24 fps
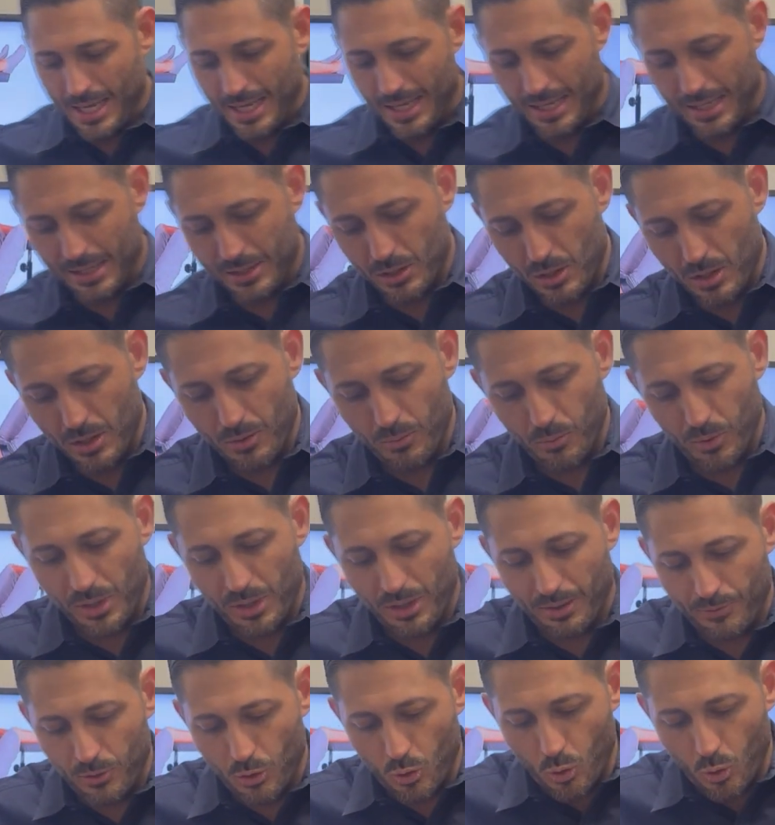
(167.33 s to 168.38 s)
is when
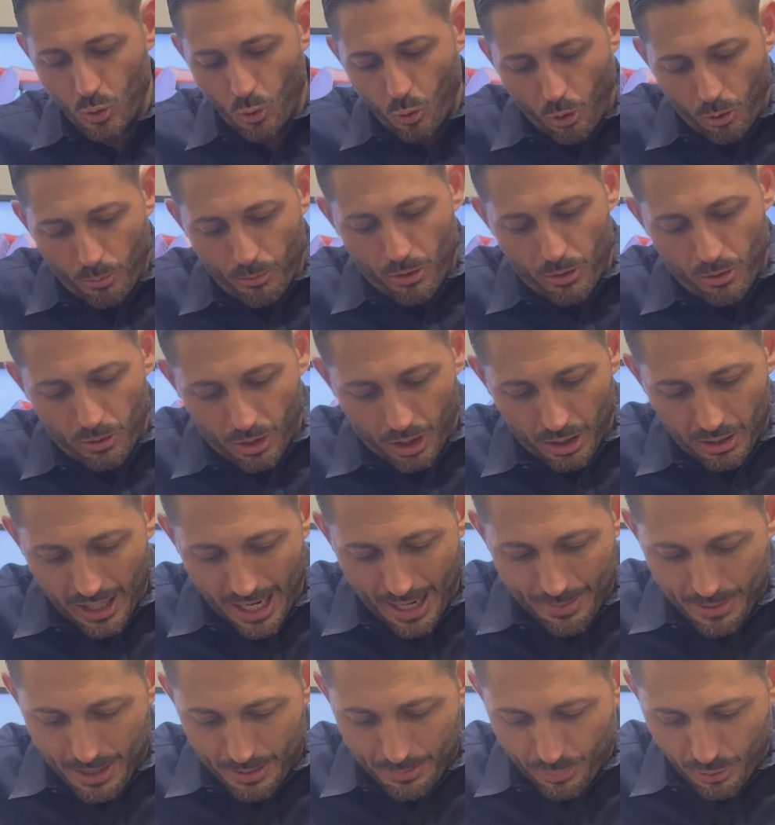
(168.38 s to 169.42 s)
you have normal
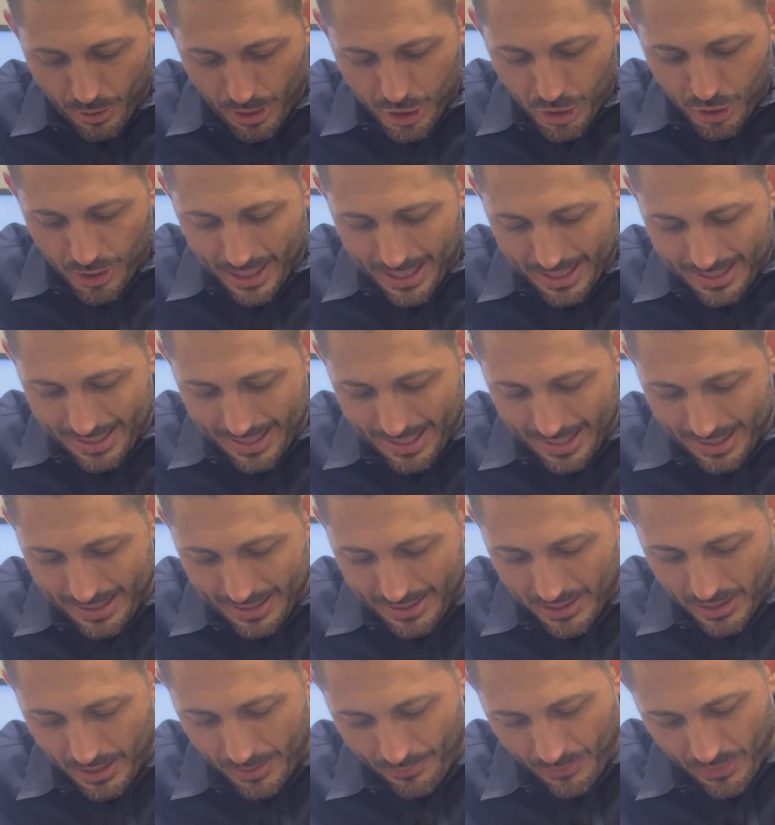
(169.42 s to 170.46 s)
alignment and pressure on a
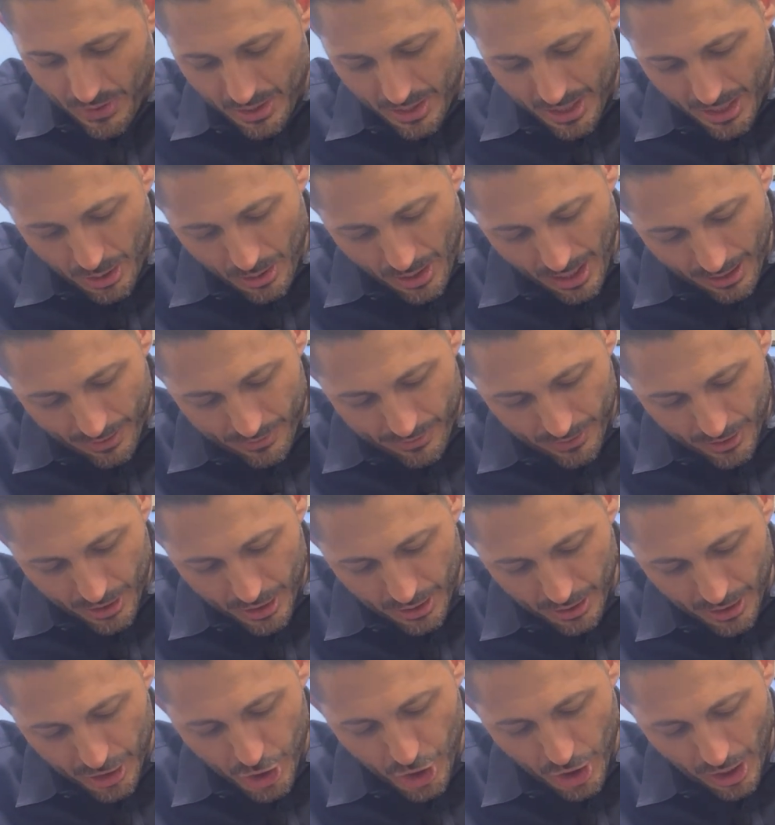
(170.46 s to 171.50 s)
disc, then you have
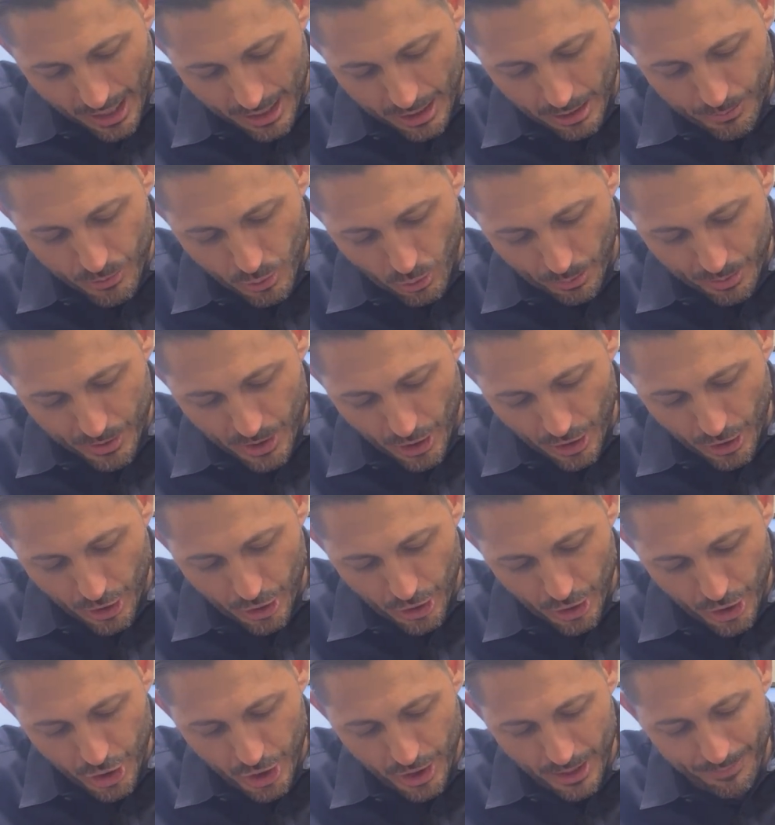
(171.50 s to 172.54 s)
good shock absorption and
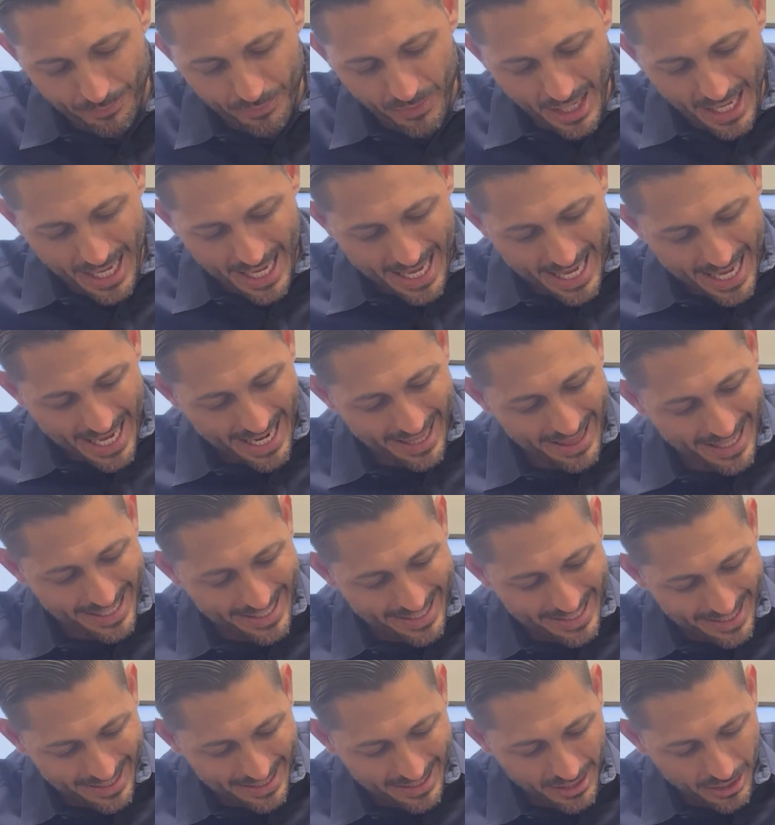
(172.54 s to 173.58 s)
cushion. And the
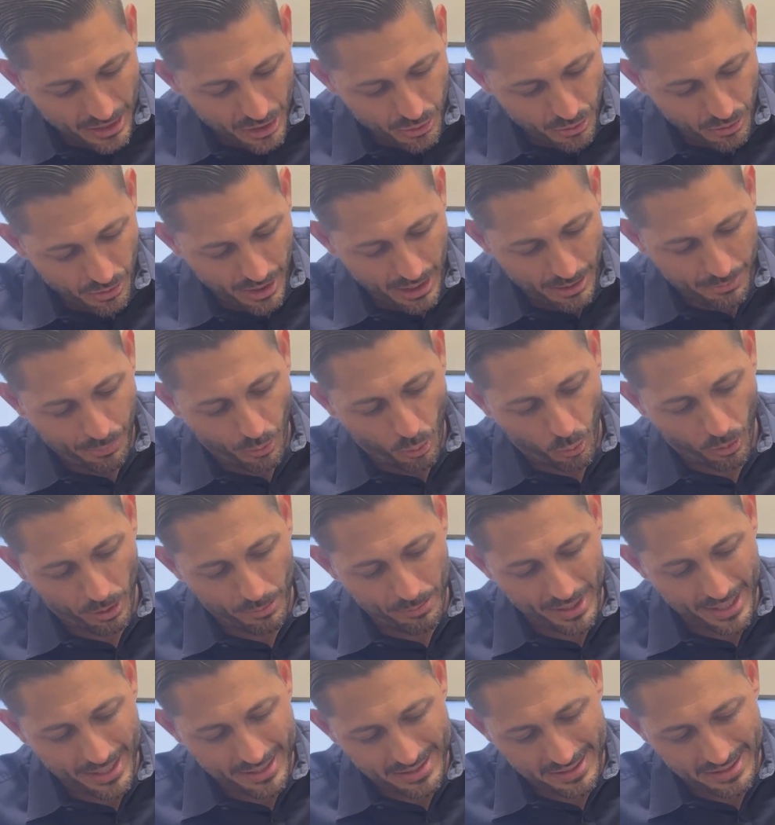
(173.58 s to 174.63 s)
disc is really
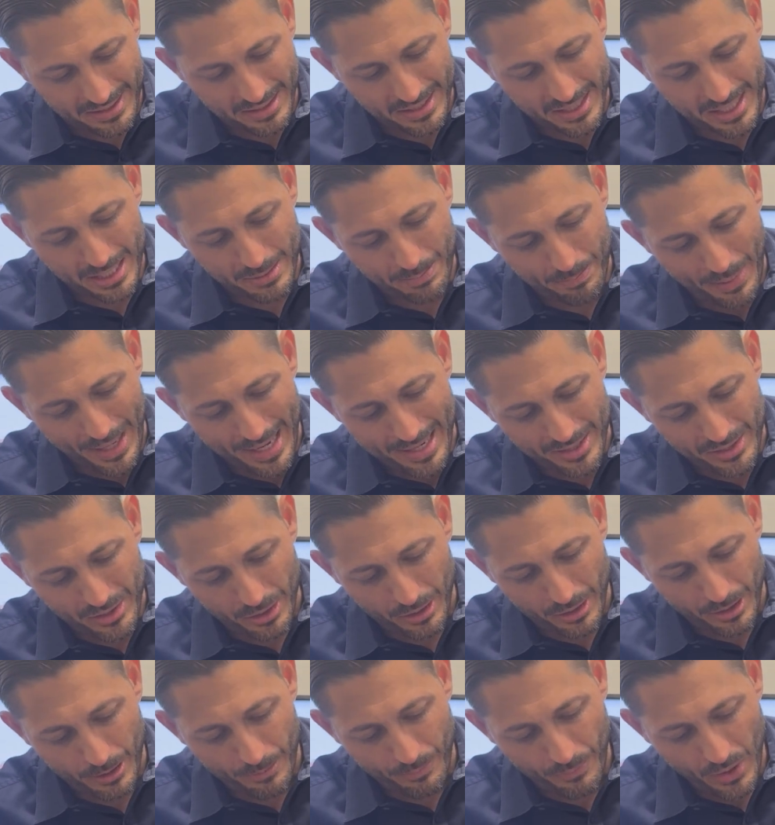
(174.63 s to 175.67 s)
important because it's a
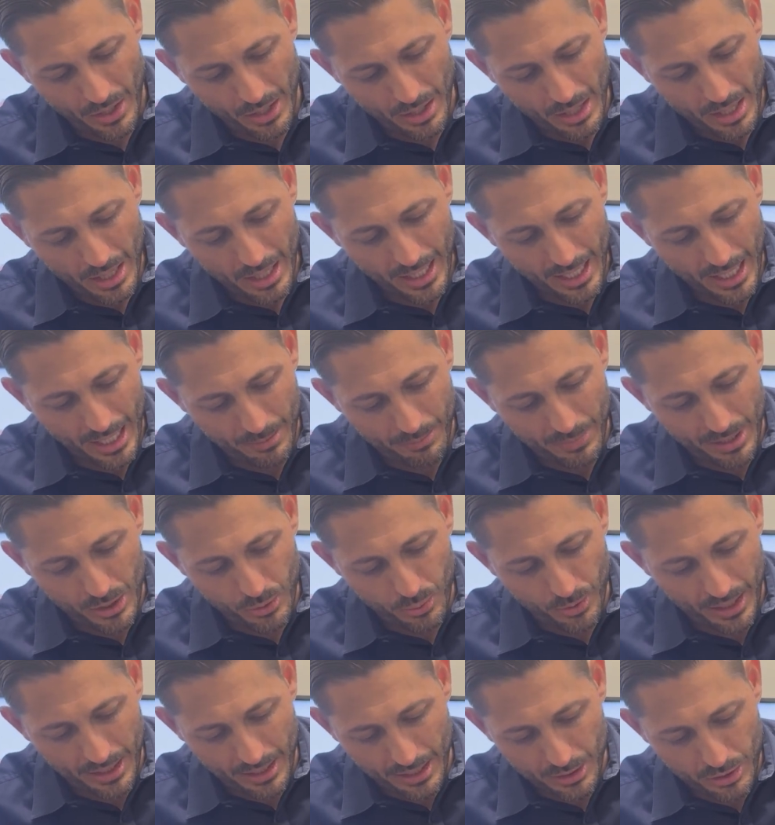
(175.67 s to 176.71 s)
spacer in
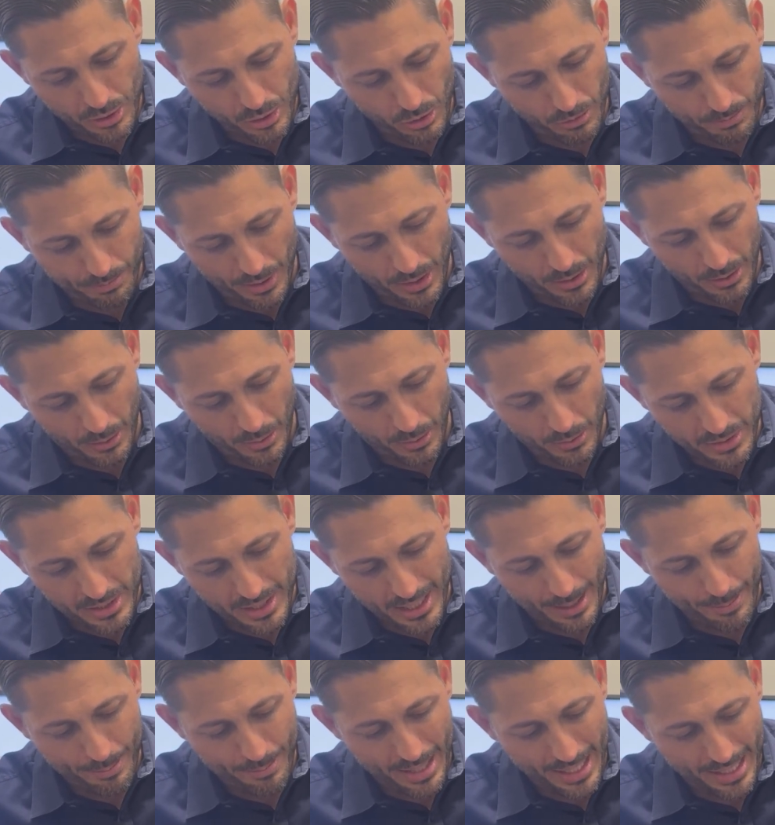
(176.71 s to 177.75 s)
between these two bones
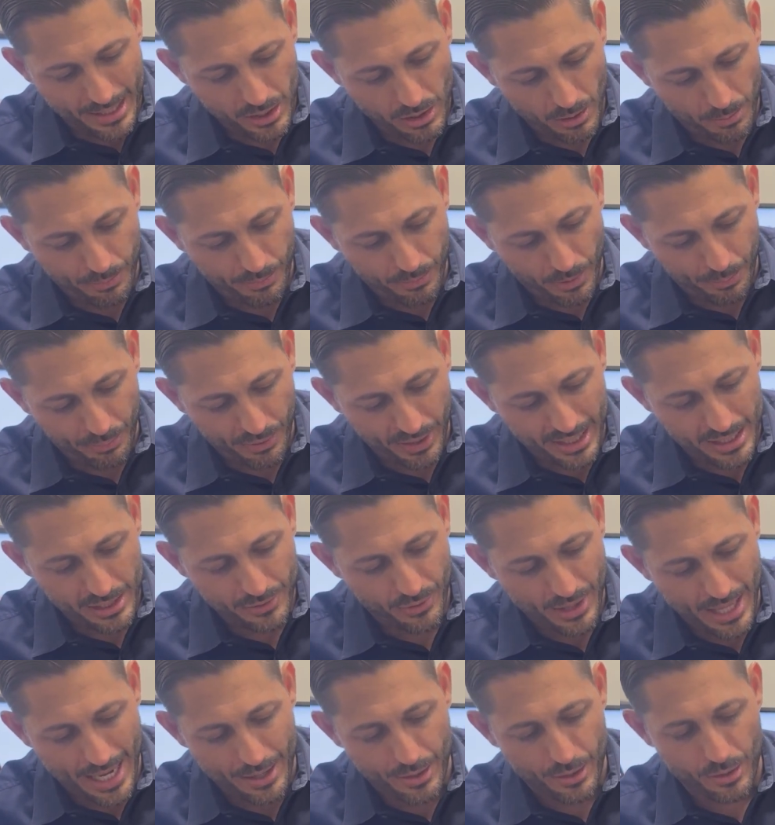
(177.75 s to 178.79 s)
that makes a place
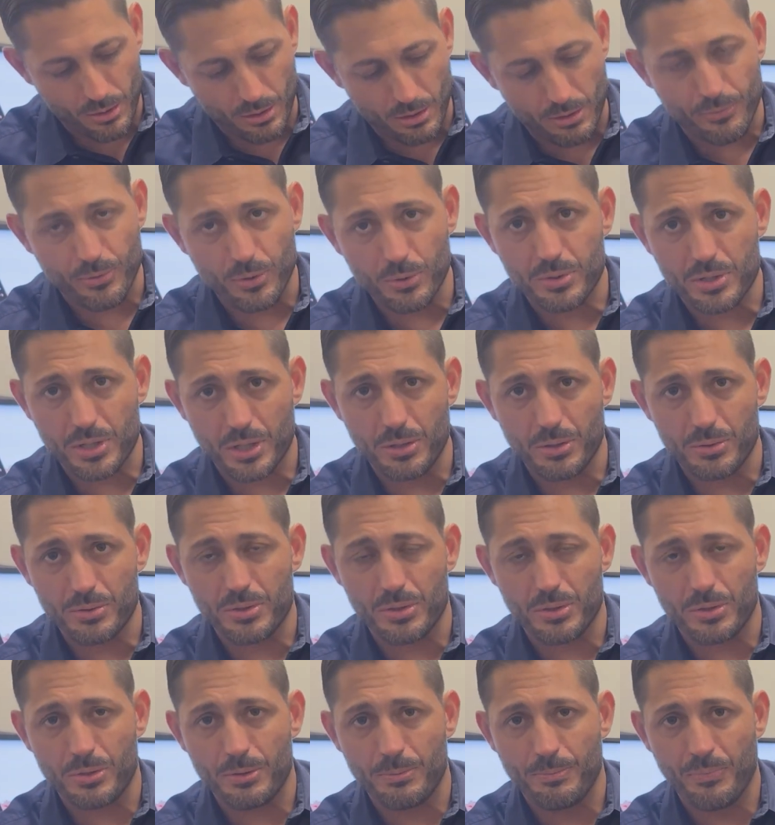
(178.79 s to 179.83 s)
for that nerve root to go
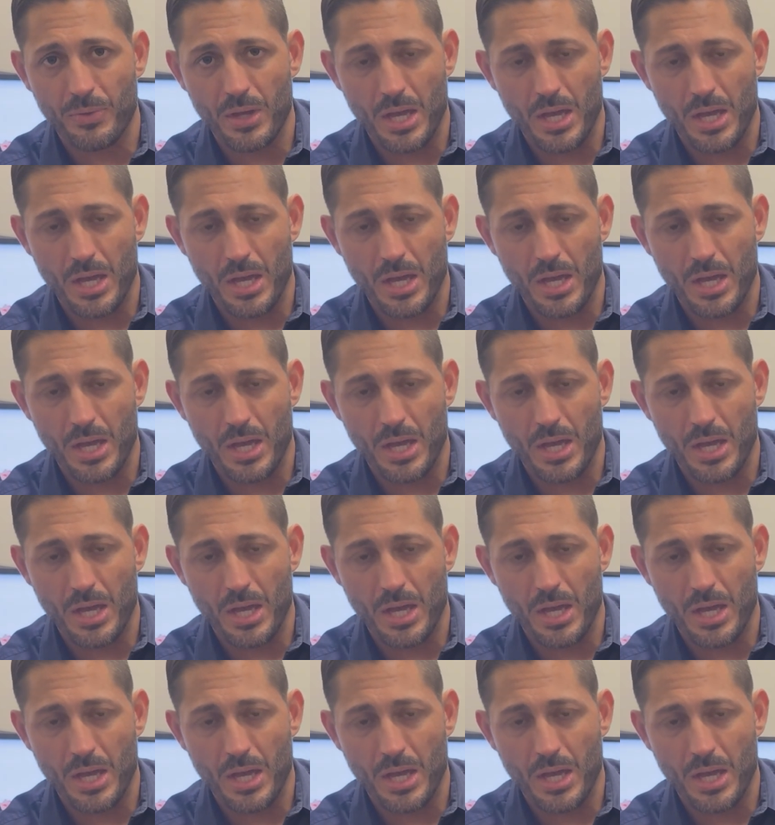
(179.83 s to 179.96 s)
to.